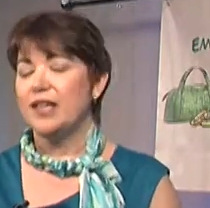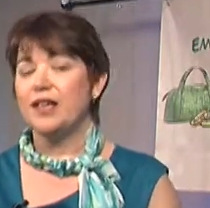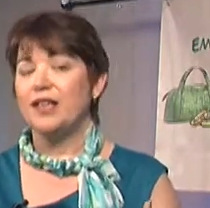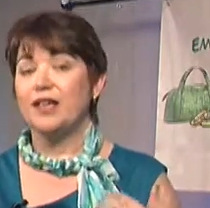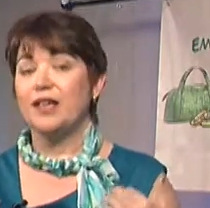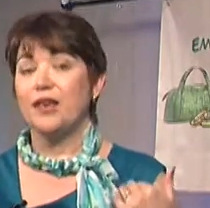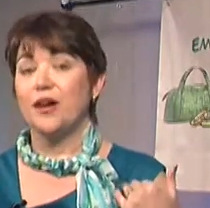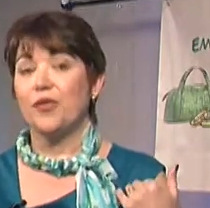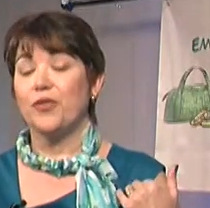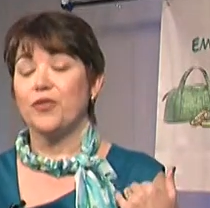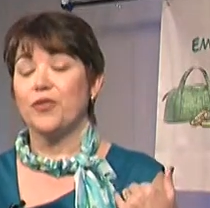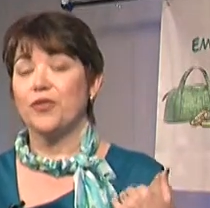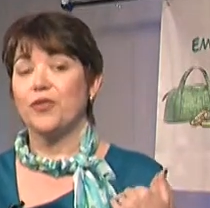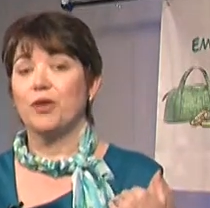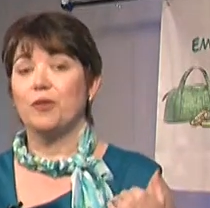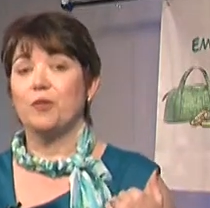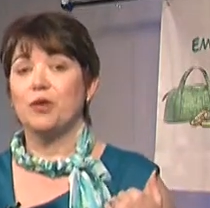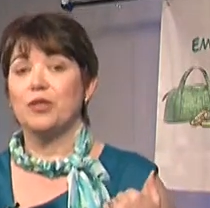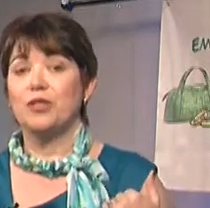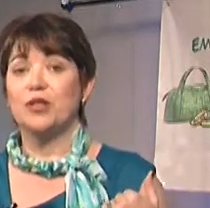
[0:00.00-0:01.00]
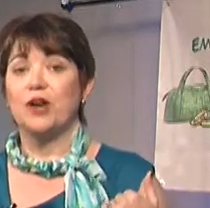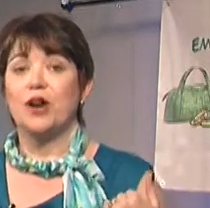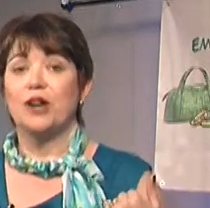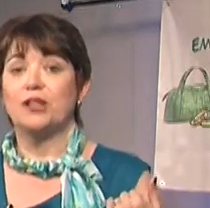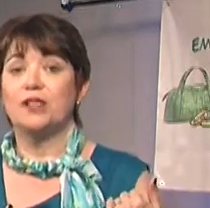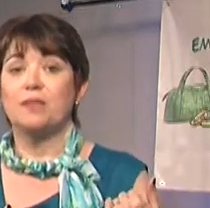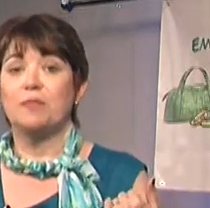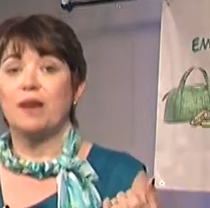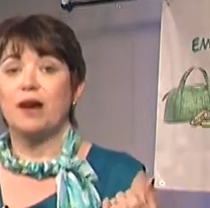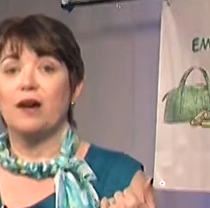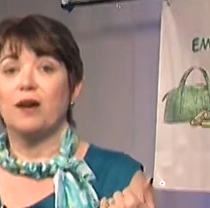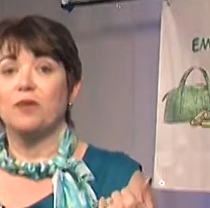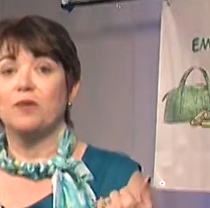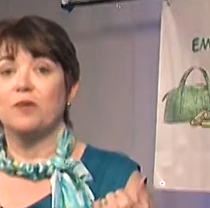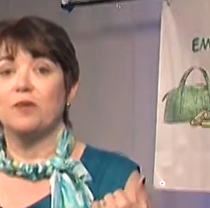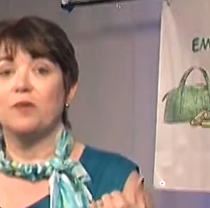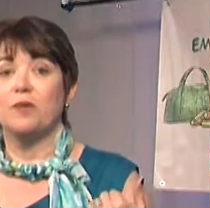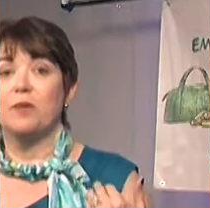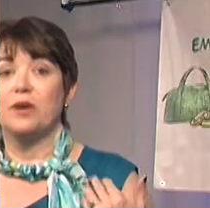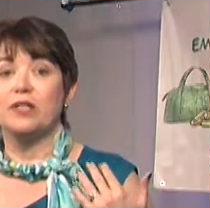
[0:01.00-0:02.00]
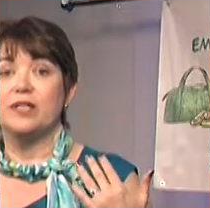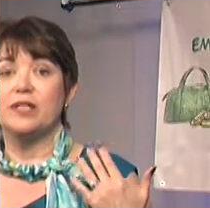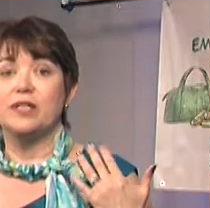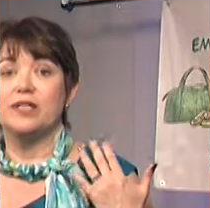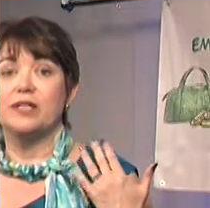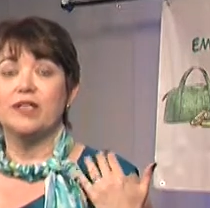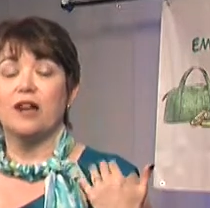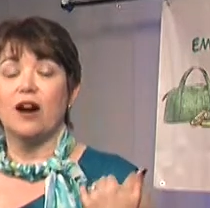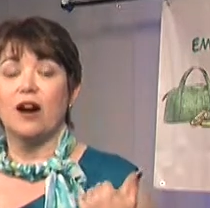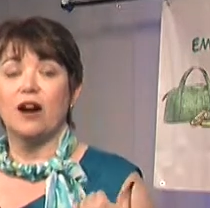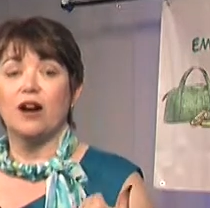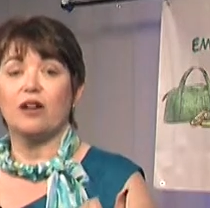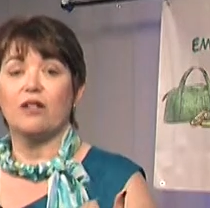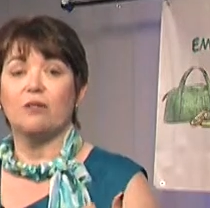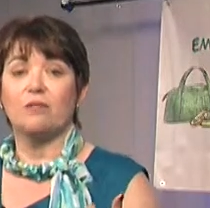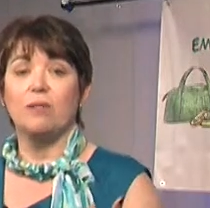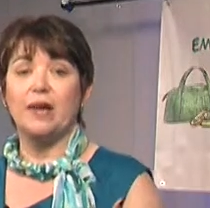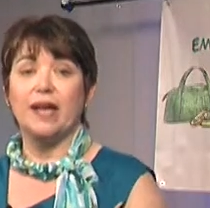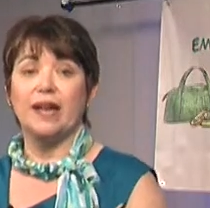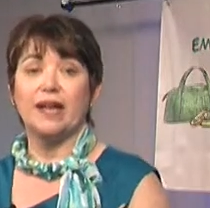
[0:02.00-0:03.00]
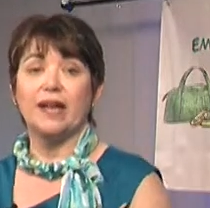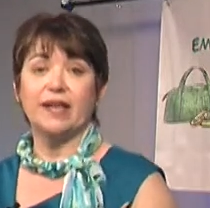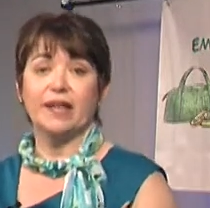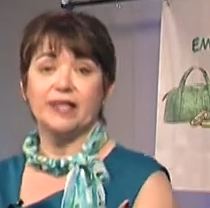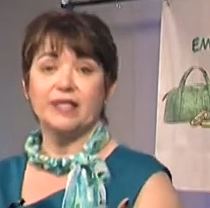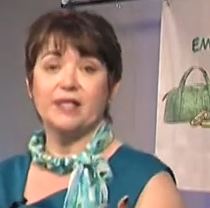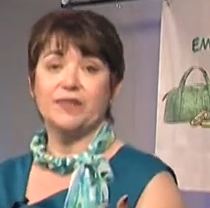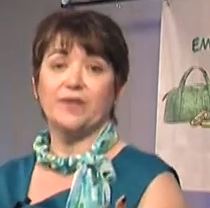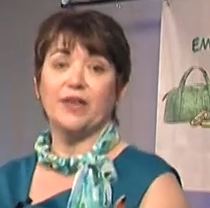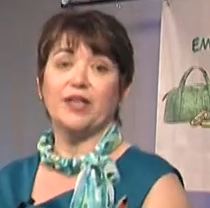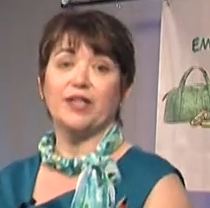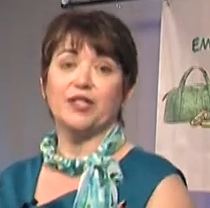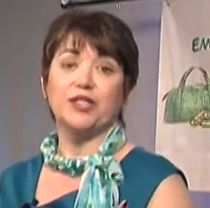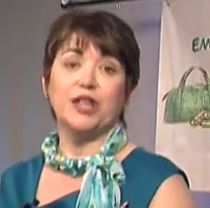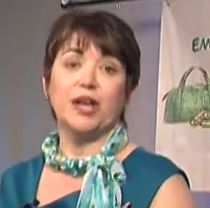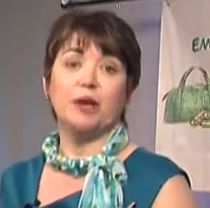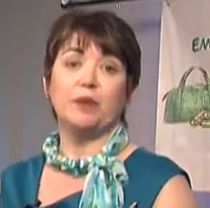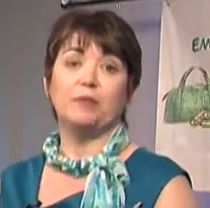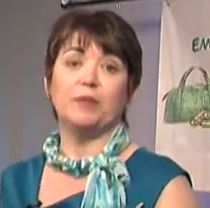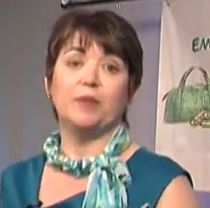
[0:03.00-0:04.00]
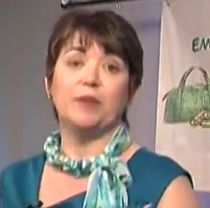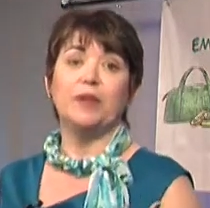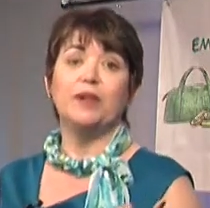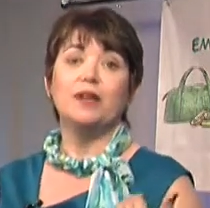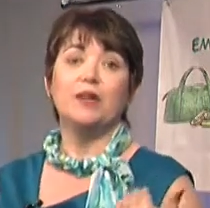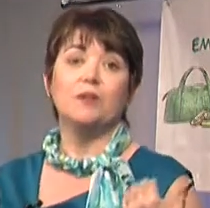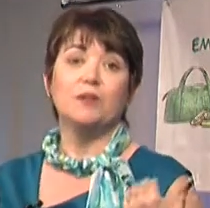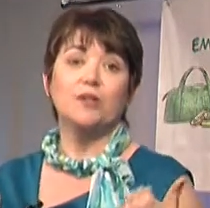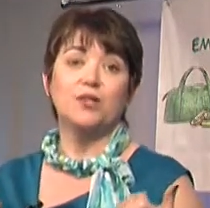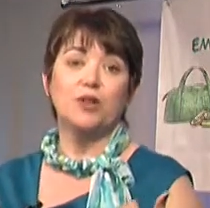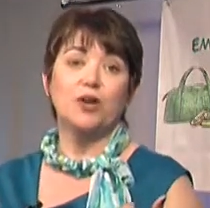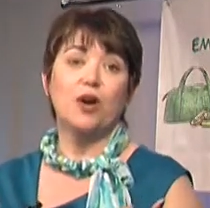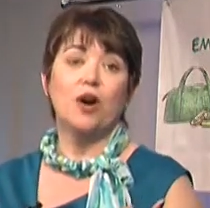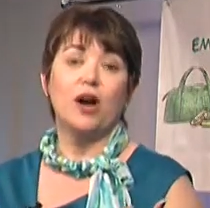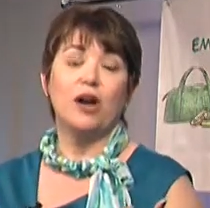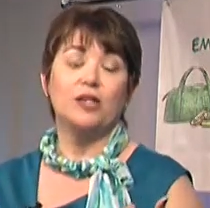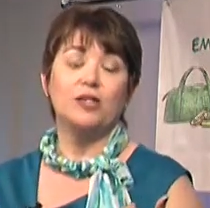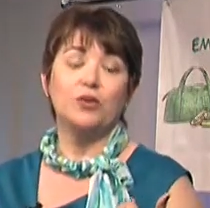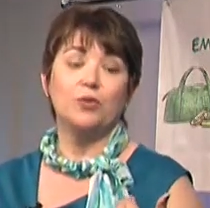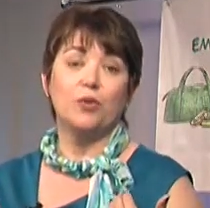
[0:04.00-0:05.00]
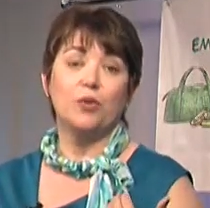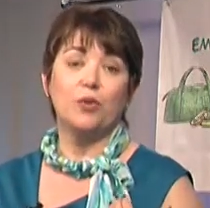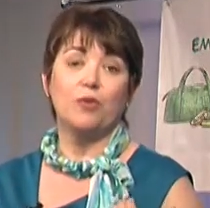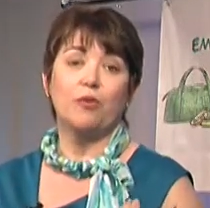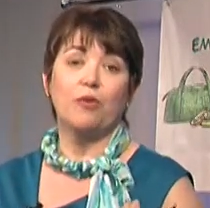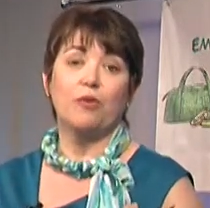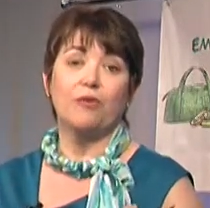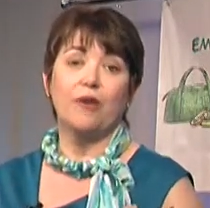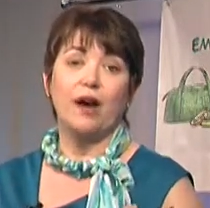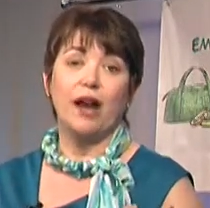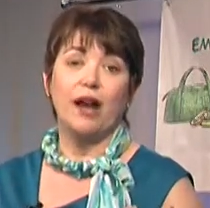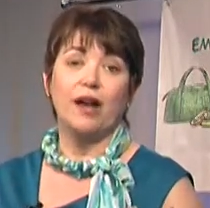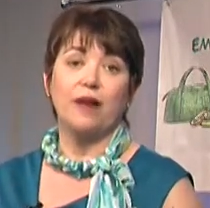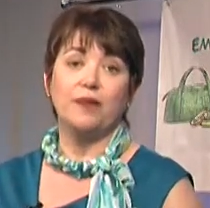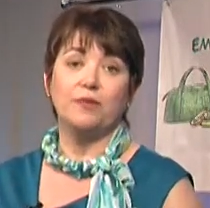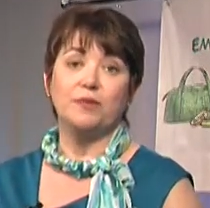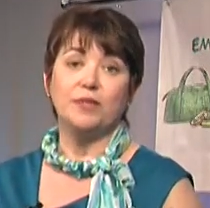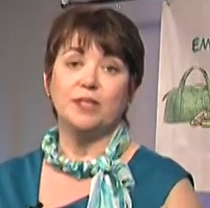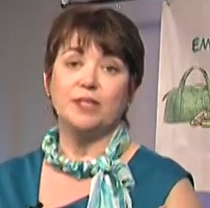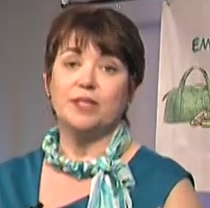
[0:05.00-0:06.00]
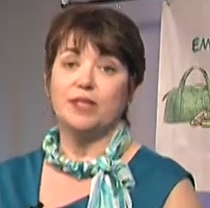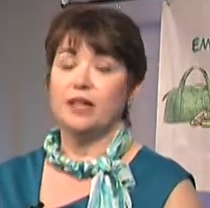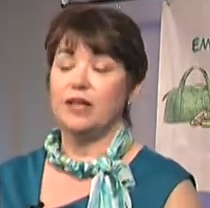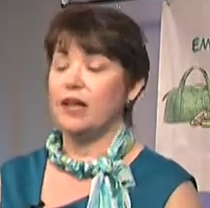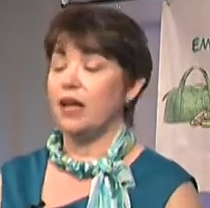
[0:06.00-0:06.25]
The other thing we talked about was our mannequin's face shape was a contoured or a round.